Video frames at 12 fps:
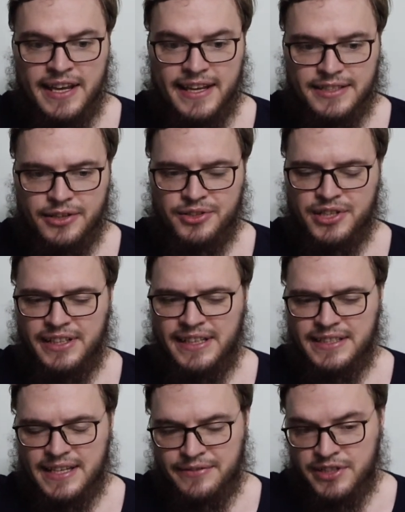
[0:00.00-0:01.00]
And so she
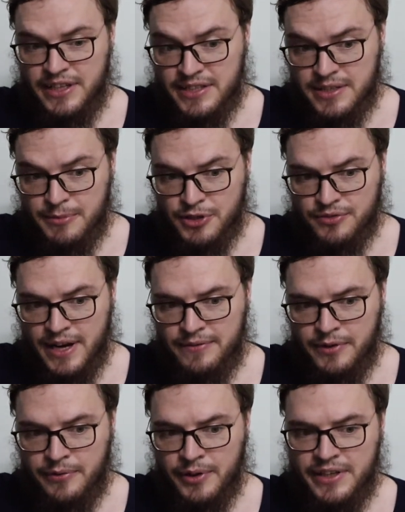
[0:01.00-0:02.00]
needs, if she is the most
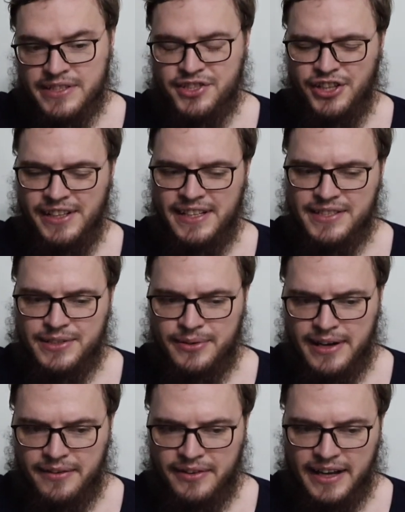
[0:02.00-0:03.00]
rightful for this, she needs to
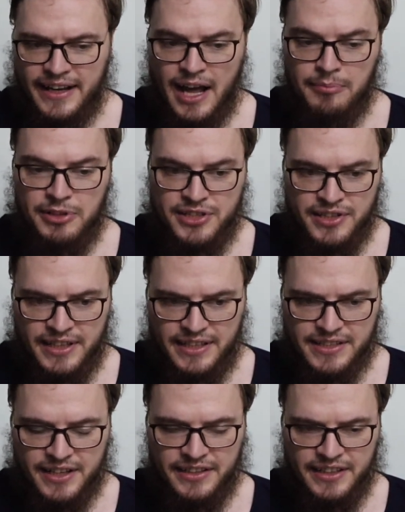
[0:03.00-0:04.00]
have accomplished
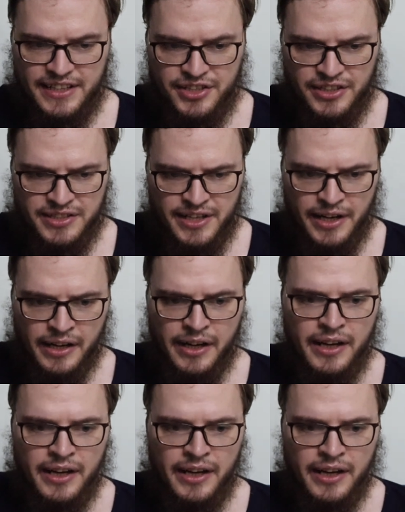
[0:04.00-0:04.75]
these conditions here.